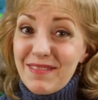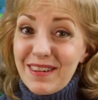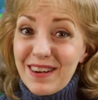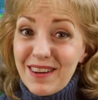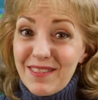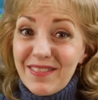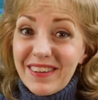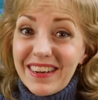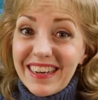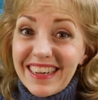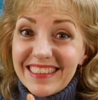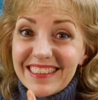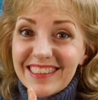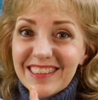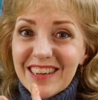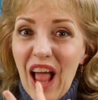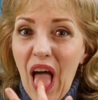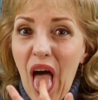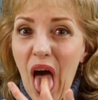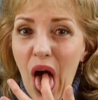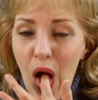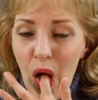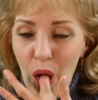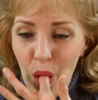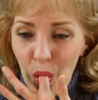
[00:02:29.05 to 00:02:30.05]
Pretty much.
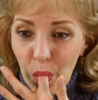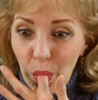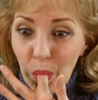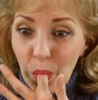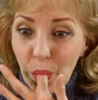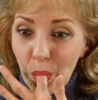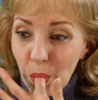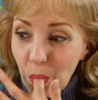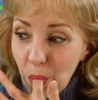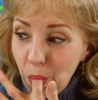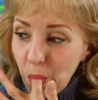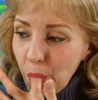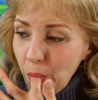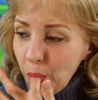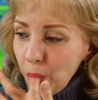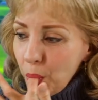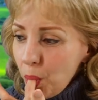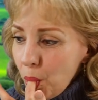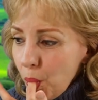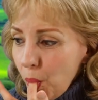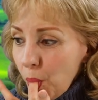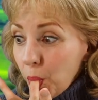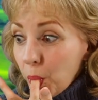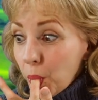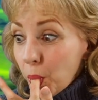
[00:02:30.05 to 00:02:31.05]

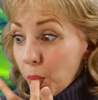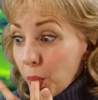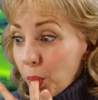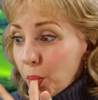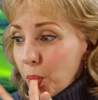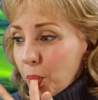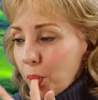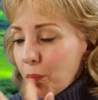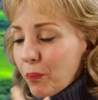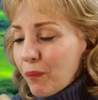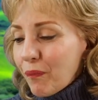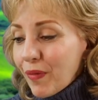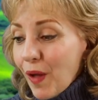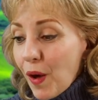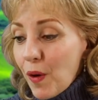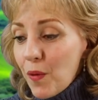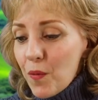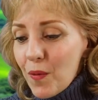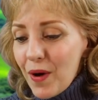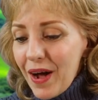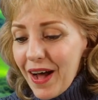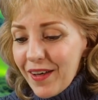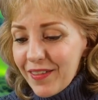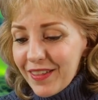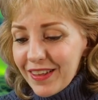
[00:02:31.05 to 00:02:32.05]
Mm-hmm. Oh
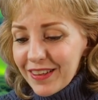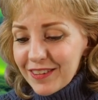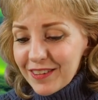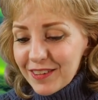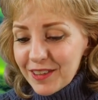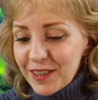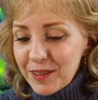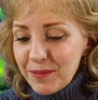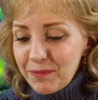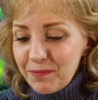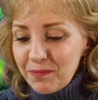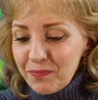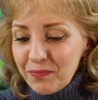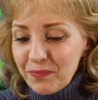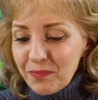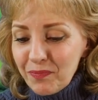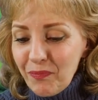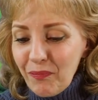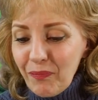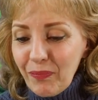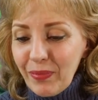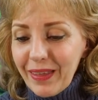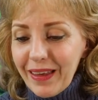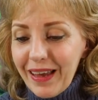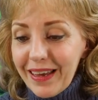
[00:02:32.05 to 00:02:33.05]
wow, that's good.
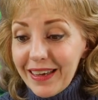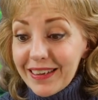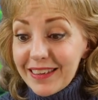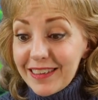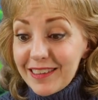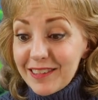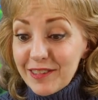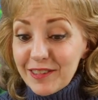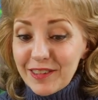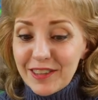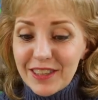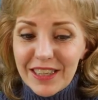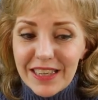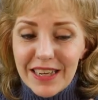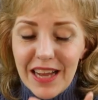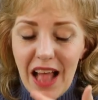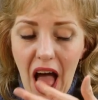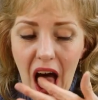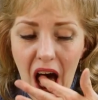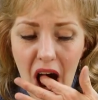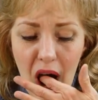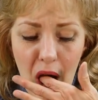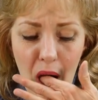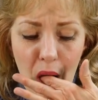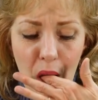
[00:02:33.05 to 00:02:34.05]
It is good.
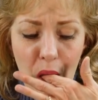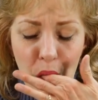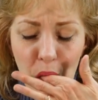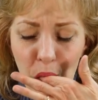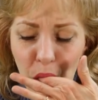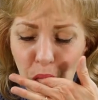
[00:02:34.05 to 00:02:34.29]
Oh.